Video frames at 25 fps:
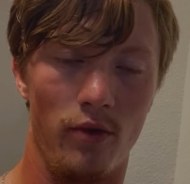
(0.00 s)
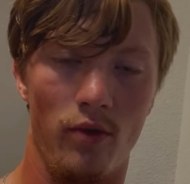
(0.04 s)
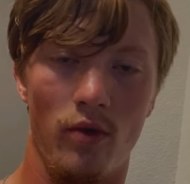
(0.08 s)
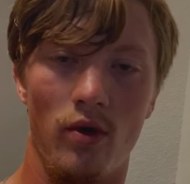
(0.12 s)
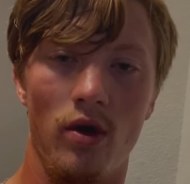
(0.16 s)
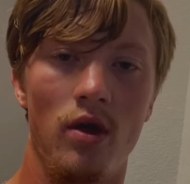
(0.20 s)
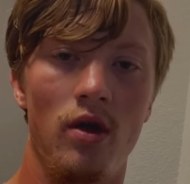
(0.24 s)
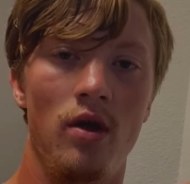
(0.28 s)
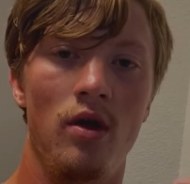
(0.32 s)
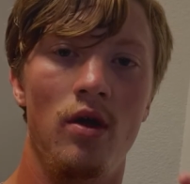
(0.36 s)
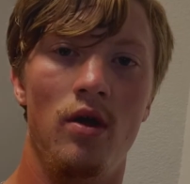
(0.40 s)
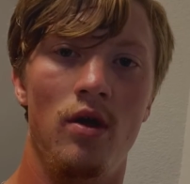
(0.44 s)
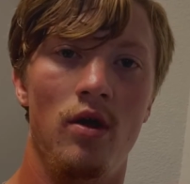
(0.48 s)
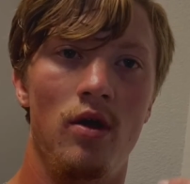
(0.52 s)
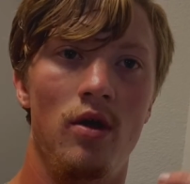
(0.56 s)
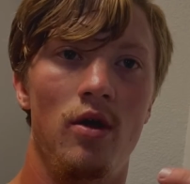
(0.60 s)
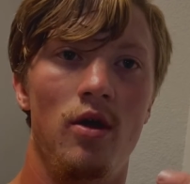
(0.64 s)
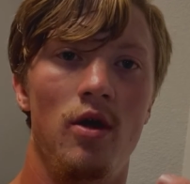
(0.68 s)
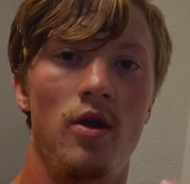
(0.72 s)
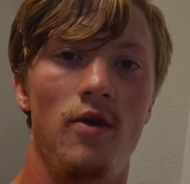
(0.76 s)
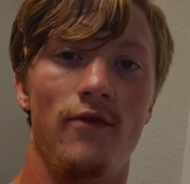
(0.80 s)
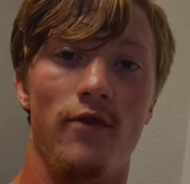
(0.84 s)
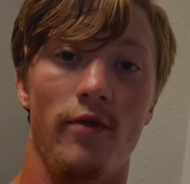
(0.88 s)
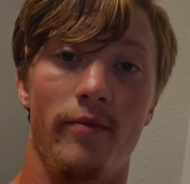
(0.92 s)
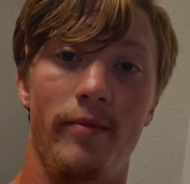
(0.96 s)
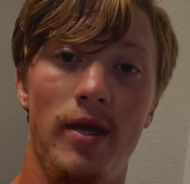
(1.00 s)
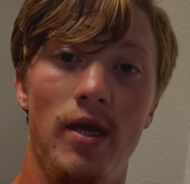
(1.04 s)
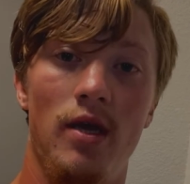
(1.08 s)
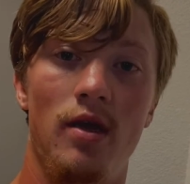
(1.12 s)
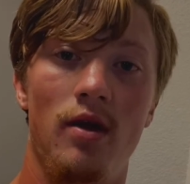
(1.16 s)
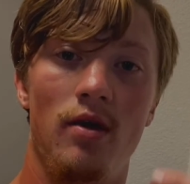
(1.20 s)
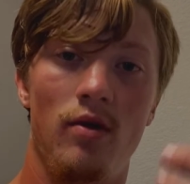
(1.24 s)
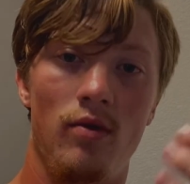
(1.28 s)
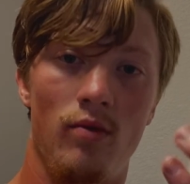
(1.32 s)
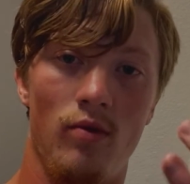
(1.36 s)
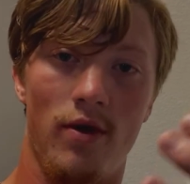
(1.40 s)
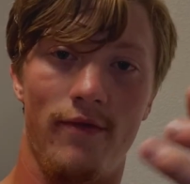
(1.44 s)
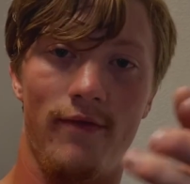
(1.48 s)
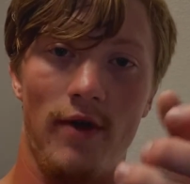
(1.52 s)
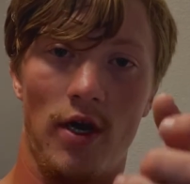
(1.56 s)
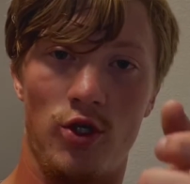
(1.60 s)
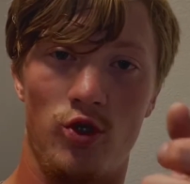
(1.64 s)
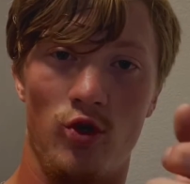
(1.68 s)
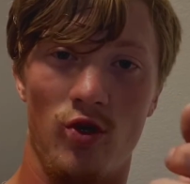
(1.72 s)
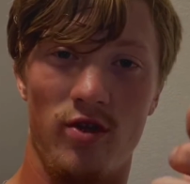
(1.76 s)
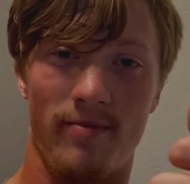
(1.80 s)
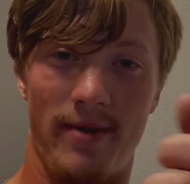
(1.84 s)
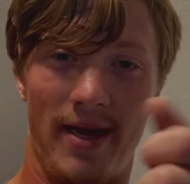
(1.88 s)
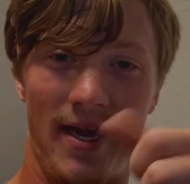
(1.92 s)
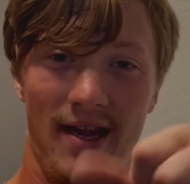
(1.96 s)
want. For me, whenever I
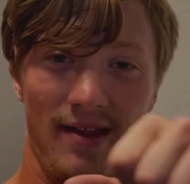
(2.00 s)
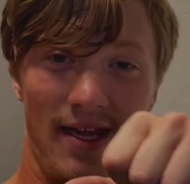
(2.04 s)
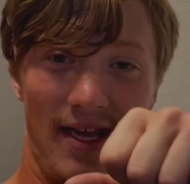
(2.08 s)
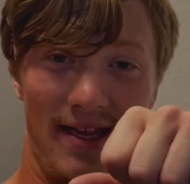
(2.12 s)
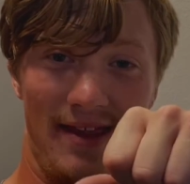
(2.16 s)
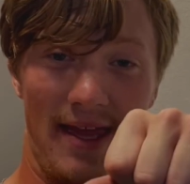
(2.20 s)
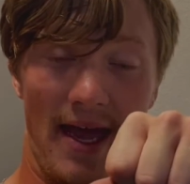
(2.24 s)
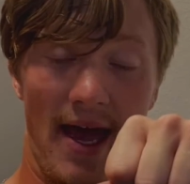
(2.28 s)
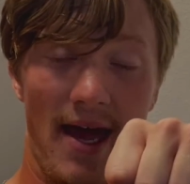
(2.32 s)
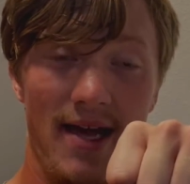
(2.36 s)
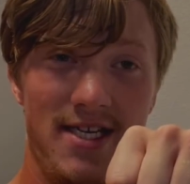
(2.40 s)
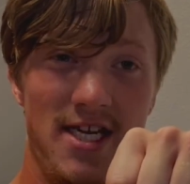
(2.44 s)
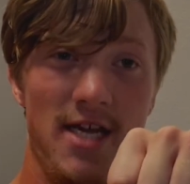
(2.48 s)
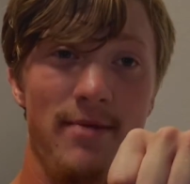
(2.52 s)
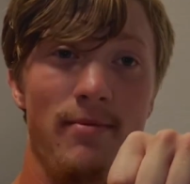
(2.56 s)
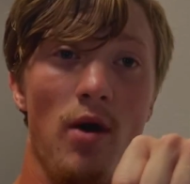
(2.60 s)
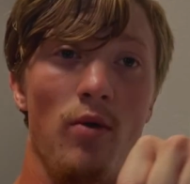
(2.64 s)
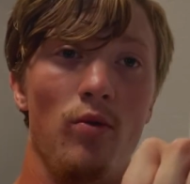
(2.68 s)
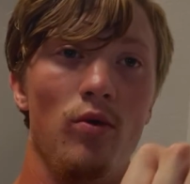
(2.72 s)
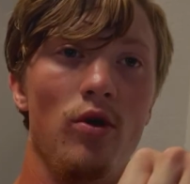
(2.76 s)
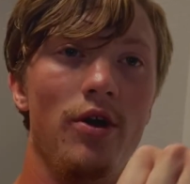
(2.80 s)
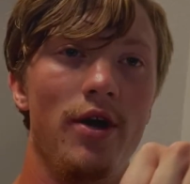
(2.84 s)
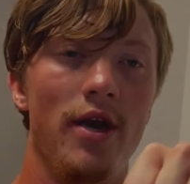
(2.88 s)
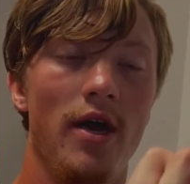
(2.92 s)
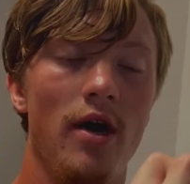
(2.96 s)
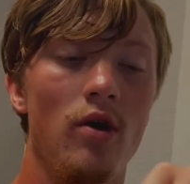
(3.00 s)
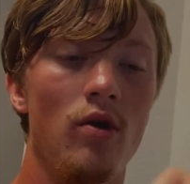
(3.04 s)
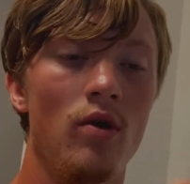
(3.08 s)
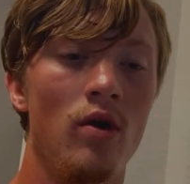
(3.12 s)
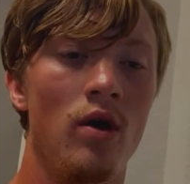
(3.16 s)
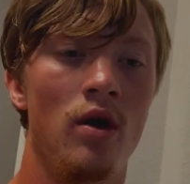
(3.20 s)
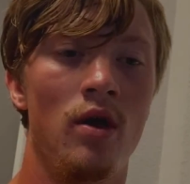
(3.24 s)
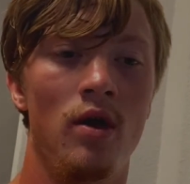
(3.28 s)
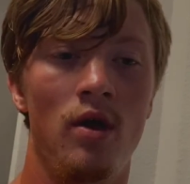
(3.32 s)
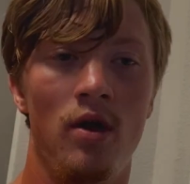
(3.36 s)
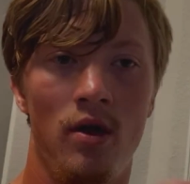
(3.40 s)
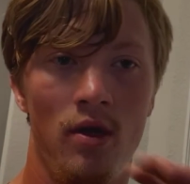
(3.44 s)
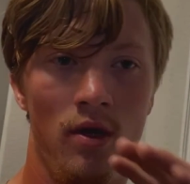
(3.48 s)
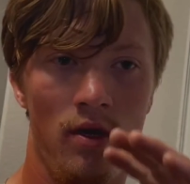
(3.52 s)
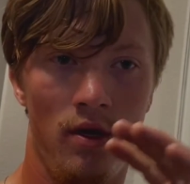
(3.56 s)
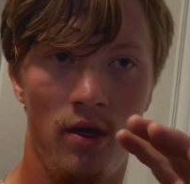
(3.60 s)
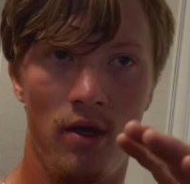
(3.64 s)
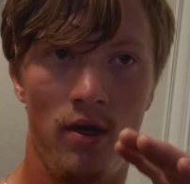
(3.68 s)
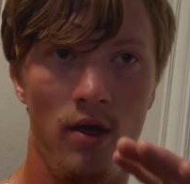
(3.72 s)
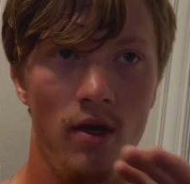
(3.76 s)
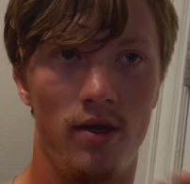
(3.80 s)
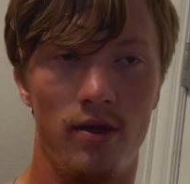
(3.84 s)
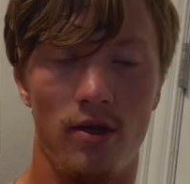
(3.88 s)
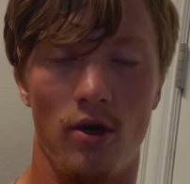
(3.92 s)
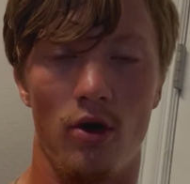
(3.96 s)
twist my hand like that to hit my rear delt,
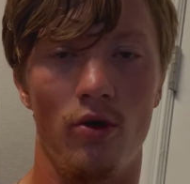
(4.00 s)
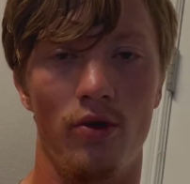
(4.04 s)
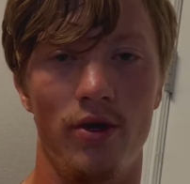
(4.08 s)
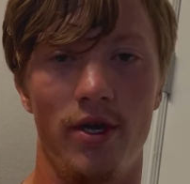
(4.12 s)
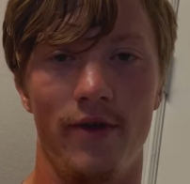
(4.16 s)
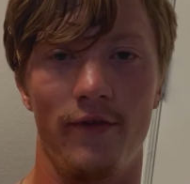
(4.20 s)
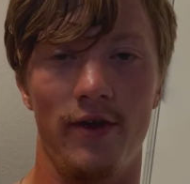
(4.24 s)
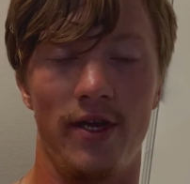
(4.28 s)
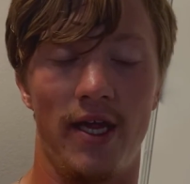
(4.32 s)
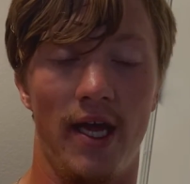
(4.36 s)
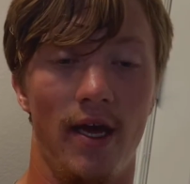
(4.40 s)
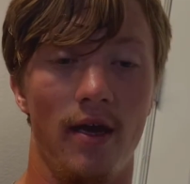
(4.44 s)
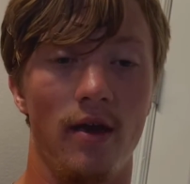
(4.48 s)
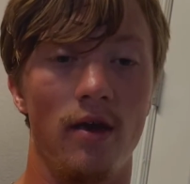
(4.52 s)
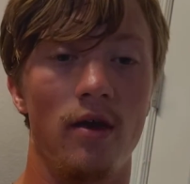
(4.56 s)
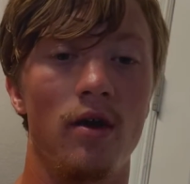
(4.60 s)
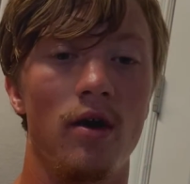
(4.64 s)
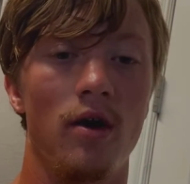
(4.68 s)
it's a whole different thing.